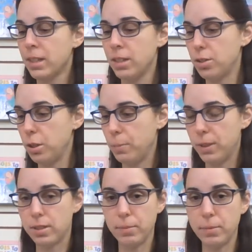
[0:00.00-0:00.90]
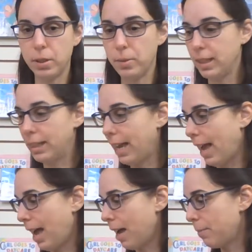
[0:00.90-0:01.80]
So you put some glue in the
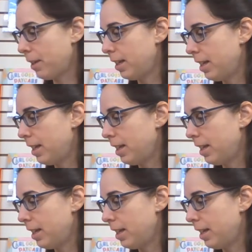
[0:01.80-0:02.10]
cap,